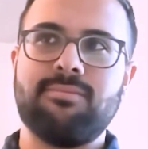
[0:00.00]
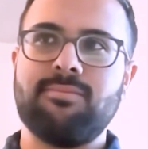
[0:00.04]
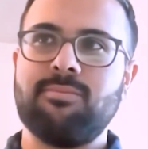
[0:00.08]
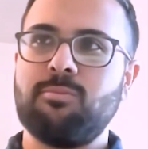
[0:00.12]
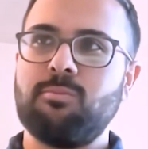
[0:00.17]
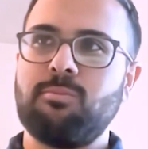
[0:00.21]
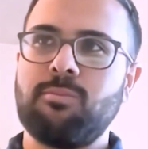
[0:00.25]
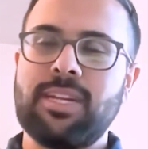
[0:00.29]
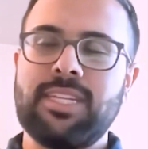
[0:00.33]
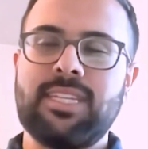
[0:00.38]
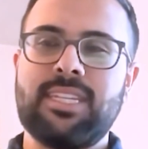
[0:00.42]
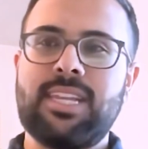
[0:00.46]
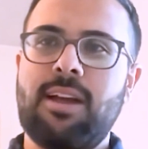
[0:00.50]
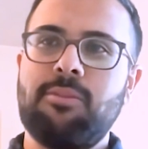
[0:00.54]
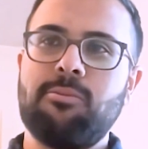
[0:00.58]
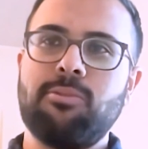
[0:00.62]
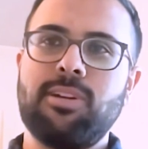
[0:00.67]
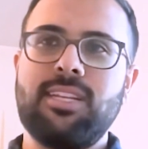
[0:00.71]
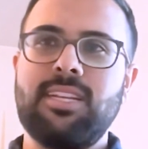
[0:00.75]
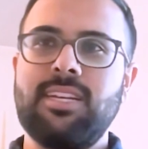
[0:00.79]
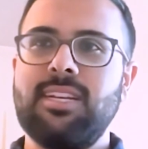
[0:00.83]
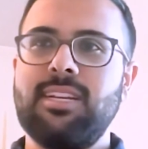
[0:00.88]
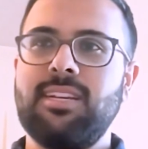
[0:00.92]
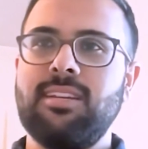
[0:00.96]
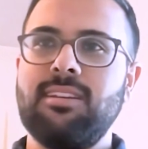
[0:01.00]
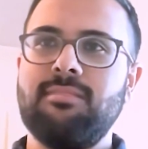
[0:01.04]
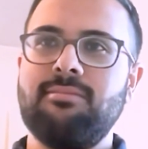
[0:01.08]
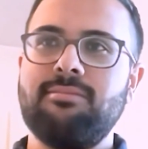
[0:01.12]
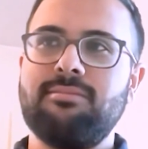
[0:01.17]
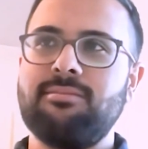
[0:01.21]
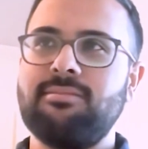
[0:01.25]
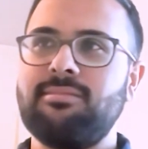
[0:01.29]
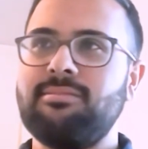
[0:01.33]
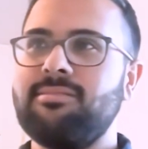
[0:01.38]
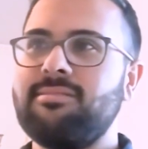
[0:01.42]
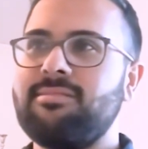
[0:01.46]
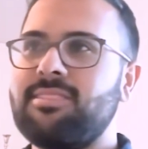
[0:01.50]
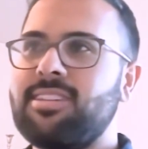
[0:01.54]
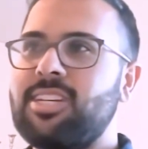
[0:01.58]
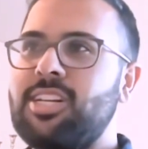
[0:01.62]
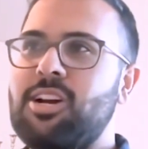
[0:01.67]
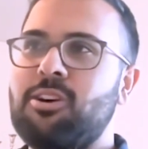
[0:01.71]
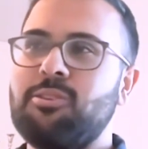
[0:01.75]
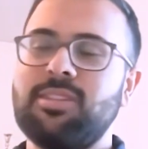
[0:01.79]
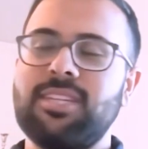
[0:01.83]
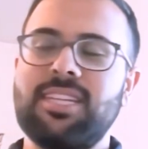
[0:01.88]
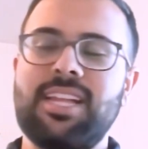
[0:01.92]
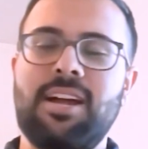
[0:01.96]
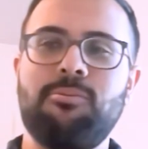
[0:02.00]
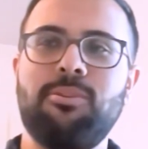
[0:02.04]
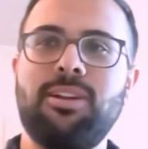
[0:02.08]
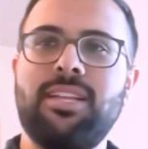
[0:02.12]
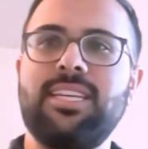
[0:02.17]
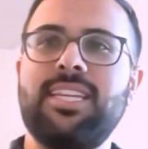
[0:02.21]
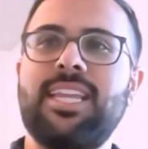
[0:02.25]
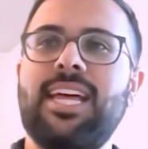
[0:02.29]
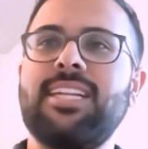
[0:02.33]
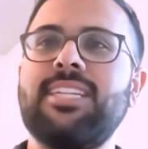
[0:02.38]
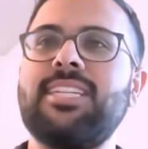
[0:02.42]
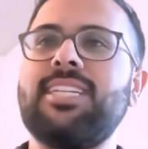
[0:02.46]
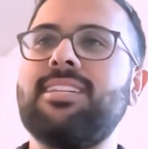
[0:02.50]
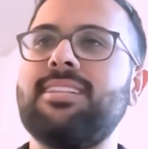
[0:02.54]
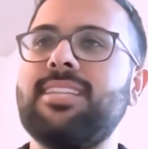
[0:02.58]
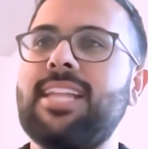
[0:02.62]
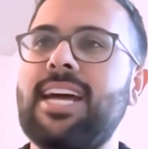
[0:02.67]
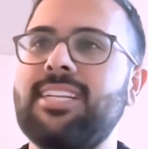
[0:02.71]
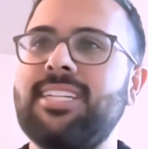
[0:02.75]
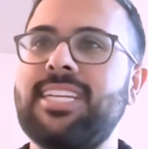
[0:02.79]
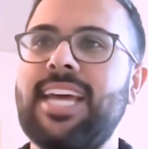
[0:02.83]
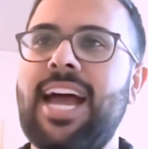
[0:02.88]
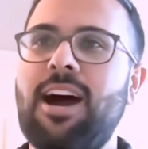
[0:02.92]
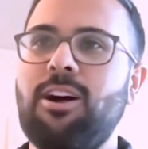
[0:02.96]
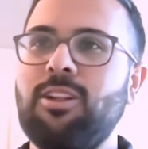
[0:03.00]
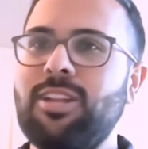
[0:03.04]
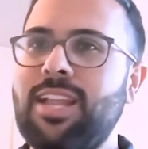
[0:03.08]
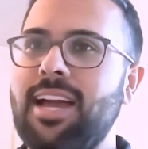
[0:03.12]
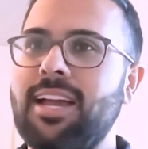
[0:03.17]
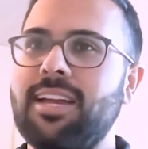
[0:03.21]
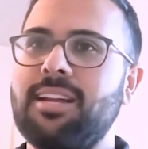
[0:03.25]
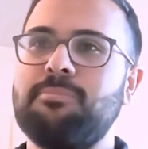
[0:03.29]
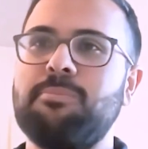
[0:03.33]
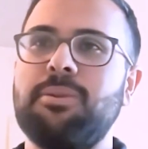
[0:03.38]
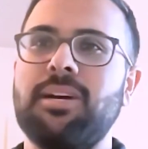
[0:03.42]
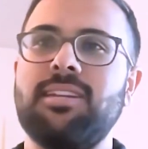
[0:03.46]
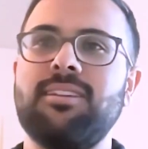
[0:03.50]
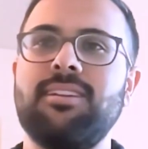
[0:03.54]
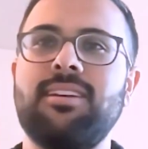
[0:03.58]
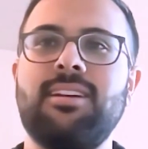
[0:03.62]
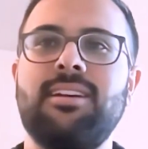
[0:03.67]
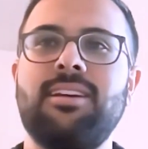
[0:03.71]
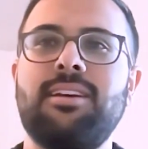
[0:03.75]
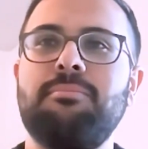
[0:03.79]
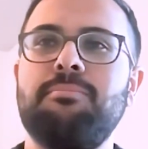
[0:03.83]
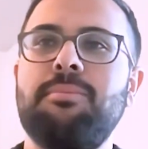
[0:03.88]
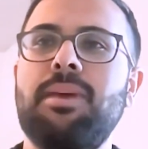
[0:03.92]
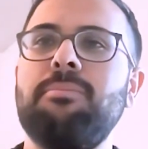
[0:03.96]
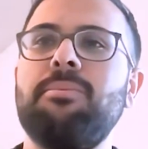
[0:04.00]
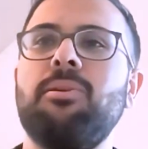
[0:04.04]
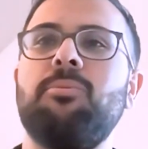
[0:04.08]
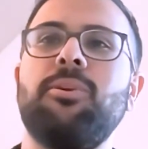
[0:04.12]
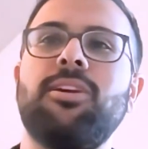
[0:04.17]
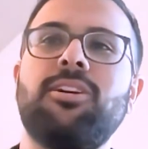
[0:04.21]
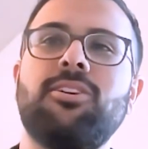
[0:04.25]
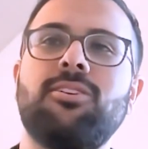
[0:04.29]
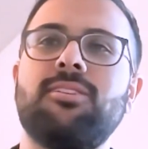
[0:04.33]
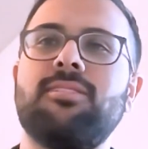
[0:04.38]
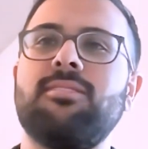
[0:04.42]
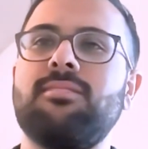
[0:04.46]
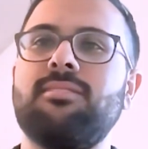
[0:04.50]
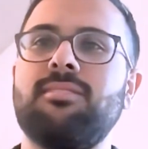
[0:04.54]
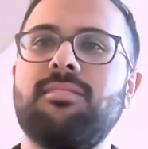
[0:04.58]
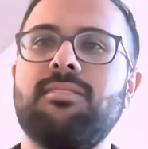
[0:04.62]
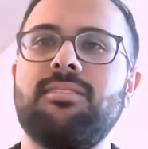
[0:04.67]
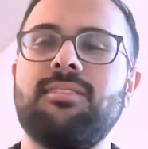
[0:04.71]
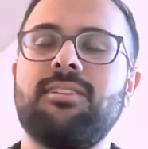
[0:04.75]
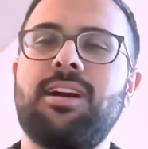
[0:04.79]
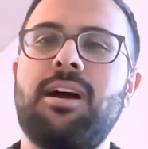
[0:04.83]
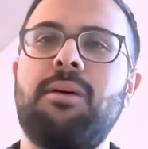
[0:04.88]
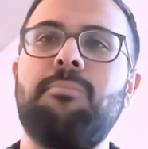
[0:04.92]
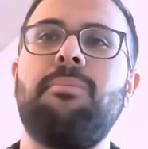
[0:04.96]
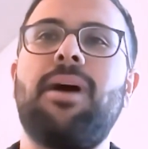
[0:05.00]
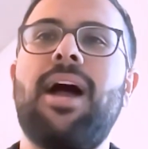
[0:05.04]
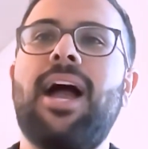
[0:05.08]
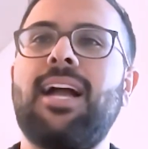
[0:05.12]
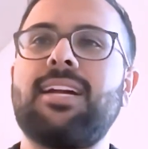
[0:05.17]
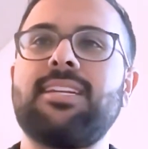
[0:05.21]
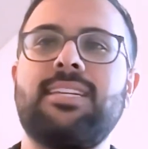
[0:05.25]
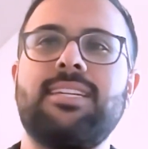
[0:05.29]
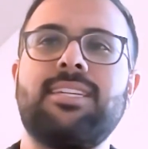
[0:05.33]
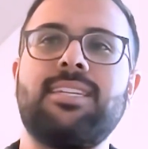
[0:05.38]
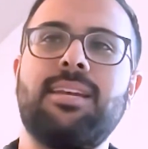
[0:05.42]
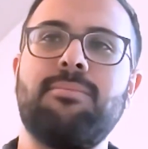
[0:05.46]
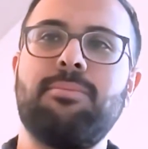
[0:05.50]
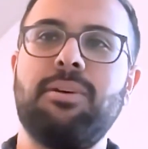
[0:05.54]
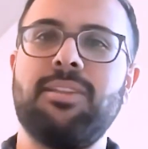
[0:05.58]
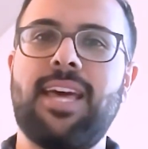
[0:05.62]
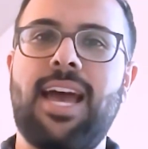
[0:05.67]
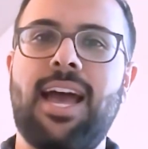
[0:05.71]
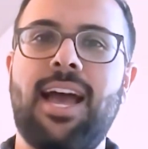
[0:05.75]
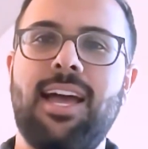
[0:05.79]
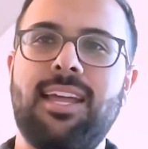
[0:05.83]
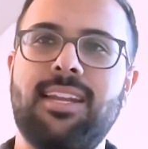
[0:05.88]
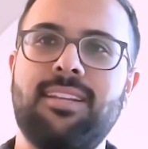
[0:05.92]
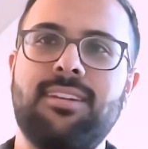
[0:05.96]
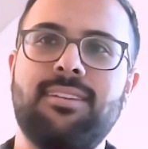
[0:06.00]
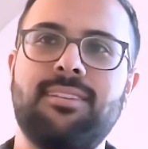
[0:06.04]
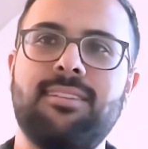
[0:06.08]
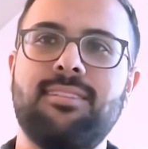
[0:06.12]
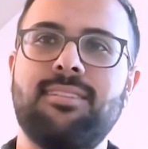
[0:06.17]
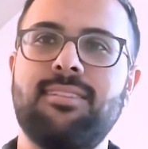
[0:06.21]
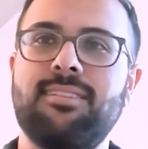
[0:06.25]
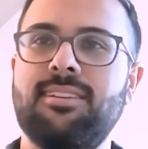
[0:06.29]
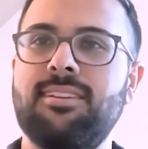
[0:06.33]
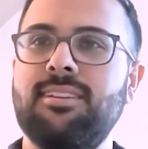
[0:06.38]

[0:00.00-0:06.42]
it's not really, it's not really that DAO like, but maybe we could come back to some of that and